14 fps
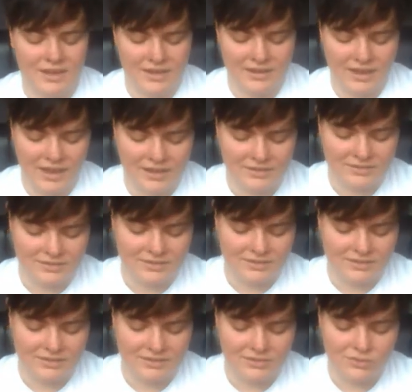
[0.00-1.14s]
I had
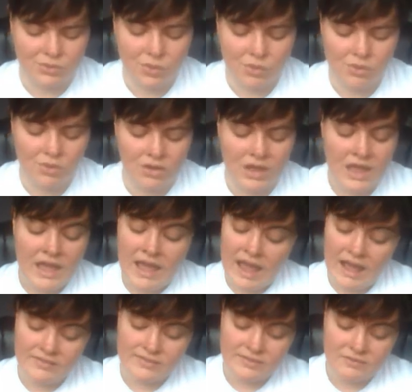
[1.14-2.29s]
a talk,
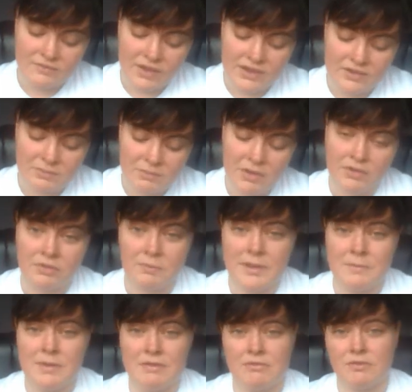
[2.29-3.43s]
asked if I could
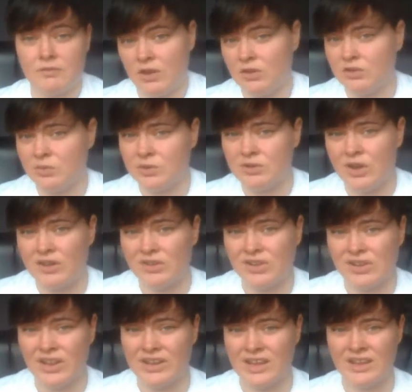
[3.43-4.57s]
possibly be referred to a gender
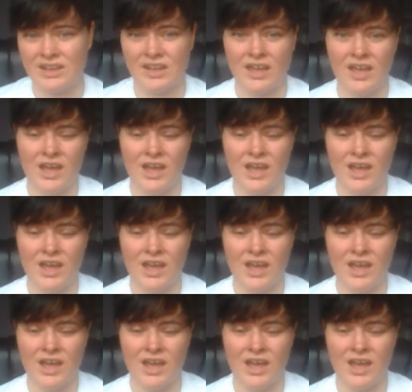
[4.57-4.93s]
clinic